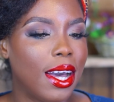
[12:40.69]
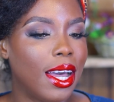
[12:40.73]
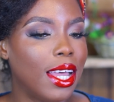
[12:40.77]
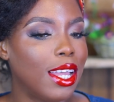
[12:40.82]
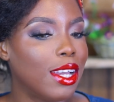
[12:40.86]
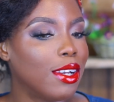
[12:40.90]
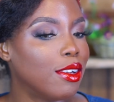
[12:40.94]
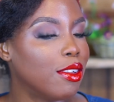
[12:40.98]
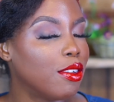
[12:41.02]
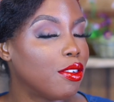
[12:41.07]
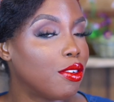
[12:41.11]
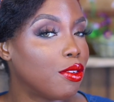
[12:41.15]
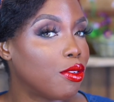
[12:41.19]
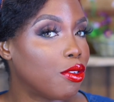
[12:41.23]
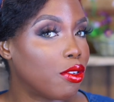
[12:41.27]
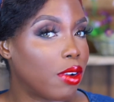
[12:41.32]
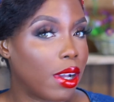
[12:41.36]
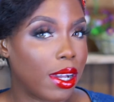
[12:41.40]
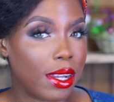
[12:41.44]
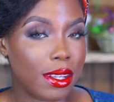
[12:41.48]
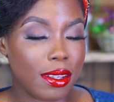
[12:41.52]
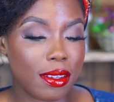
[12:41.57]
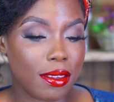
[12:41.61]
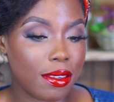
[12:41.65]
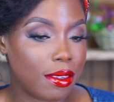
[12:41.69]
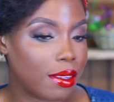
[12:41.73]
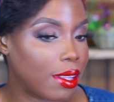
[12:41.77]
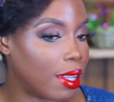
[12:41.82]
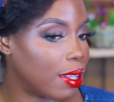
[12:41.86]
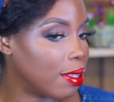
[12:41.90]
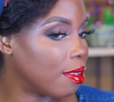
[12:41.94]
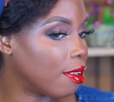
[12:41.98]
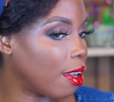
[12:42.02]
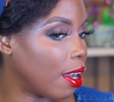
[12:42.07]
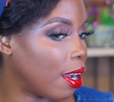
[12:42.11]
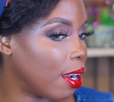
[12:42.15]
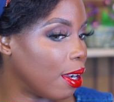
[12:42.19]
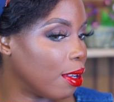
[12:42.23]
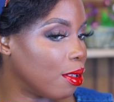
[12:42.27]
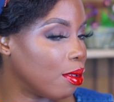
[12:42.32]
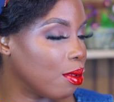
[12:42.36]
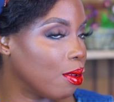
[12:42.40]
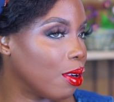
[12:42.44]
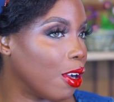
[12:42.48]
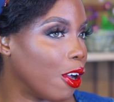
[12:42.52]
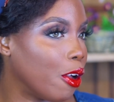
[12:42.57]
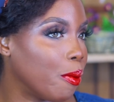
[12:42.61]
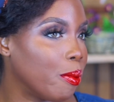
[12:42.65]
Are you going to try this entire
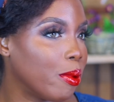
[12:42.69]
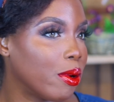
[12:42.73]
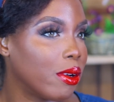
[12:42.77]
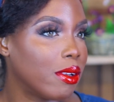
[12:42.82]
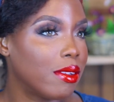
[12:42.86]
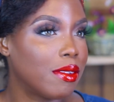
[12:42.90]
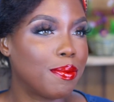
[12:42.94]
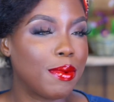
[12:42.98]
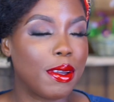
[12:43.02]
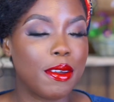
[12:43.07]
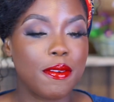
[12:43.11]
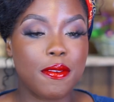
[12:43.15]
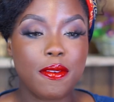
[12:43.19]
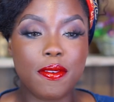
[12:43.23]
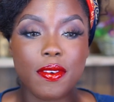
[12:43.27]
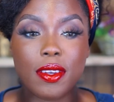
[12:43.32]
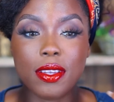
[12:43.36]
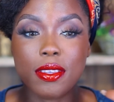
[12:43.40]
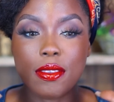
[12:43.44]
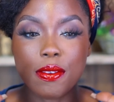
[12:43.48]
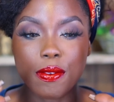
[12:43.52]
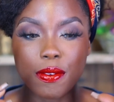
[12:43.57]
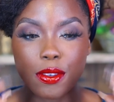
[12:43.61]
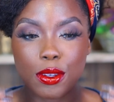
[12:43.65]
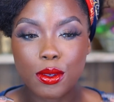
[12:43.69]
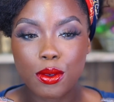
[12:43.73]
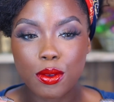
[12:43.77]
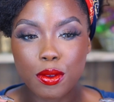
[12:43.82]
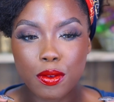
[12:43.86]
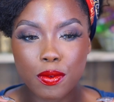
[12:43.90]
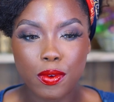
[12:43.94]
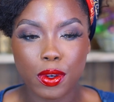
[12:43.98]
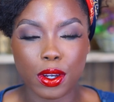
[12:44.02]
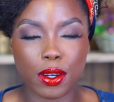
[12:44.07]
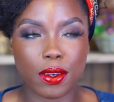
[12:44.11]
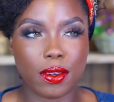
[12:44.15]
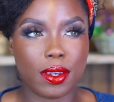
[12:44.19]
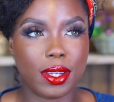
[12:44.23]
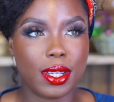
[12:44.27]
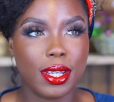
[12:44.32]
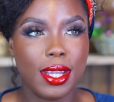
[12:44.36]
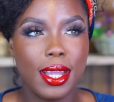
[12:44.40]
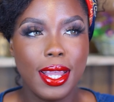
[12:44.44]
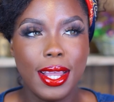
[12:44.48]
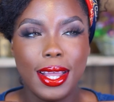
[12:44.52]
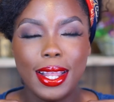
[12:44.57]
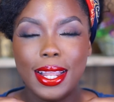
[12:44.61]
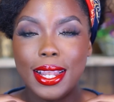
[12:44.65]
look out? Because my face feels
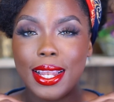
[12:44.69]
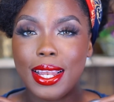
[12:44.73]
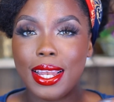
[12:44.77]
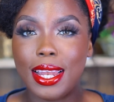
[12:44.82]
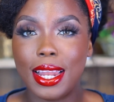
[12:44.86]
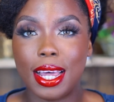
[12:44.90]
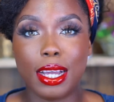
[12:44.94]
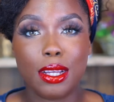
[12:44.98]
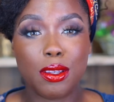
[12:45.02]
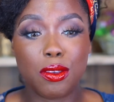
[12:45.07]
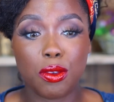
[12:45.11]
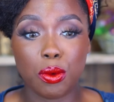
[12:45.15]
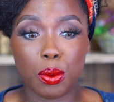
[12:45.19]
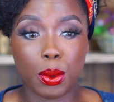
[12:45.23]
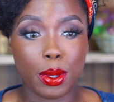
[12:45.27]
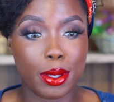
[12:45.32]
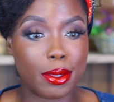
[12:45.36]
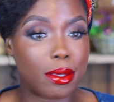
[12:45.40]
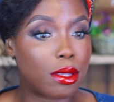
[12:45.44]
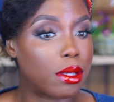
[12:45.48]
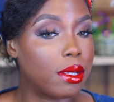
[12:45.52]
very lightweight.